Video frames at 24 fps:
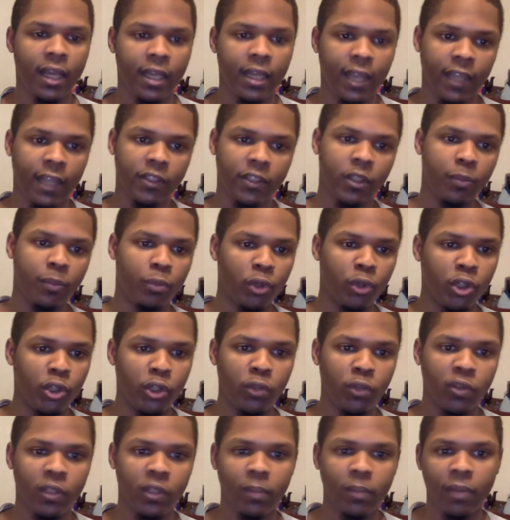actually
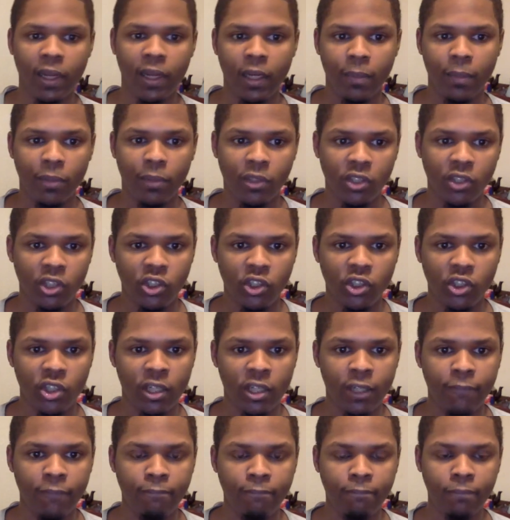produce and play the
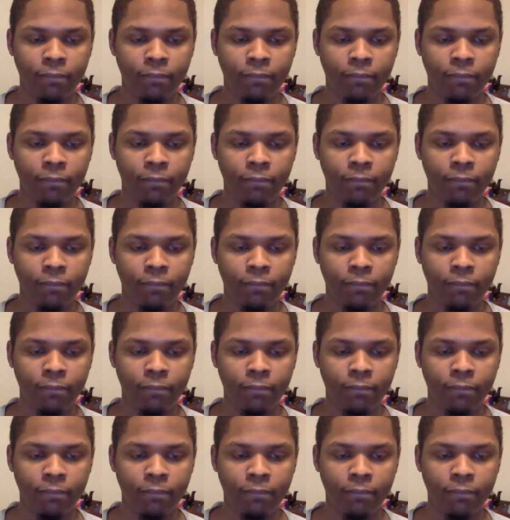position